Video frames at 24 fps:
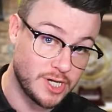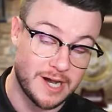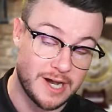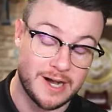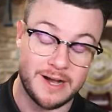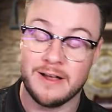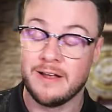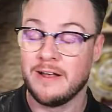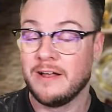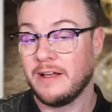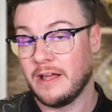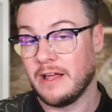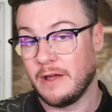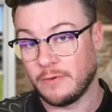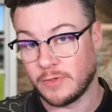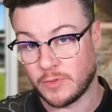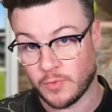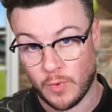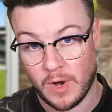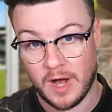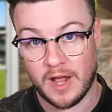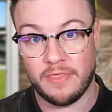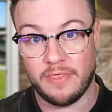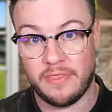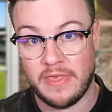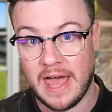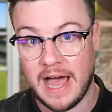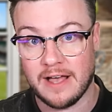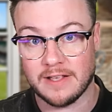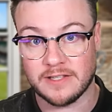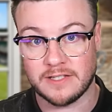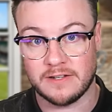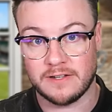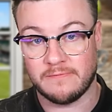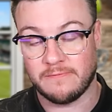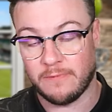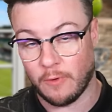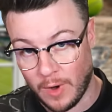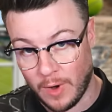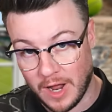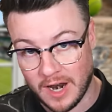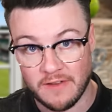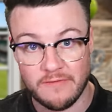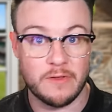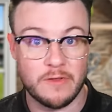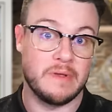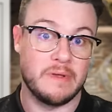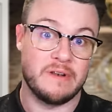year, it was one thousand for
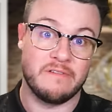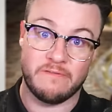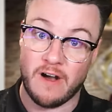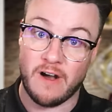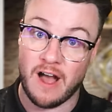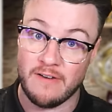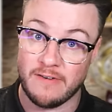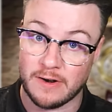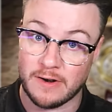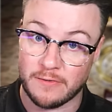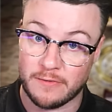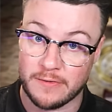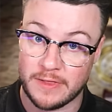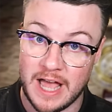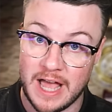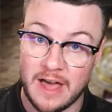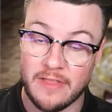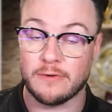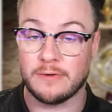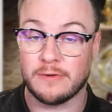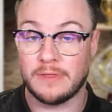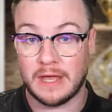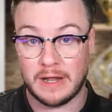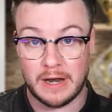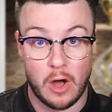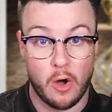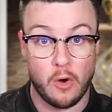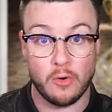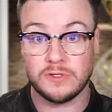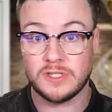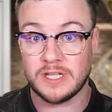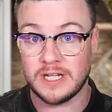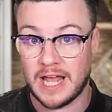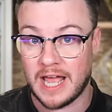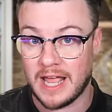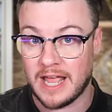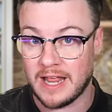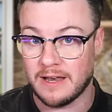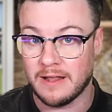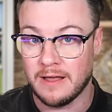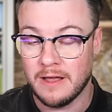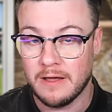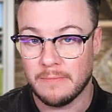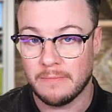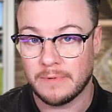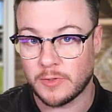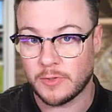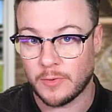one of them and five hundred for the other, and they'd alternate
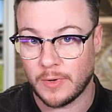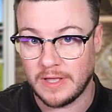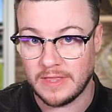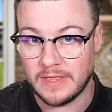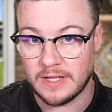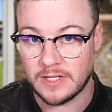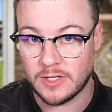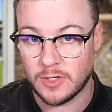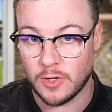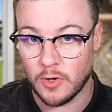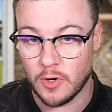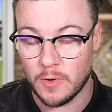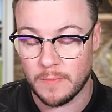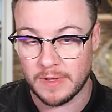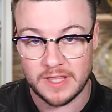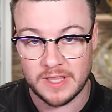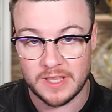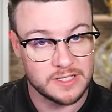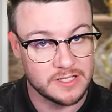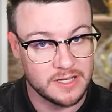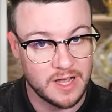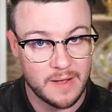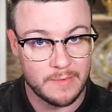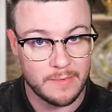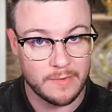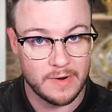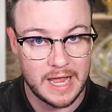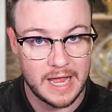between the two. But this time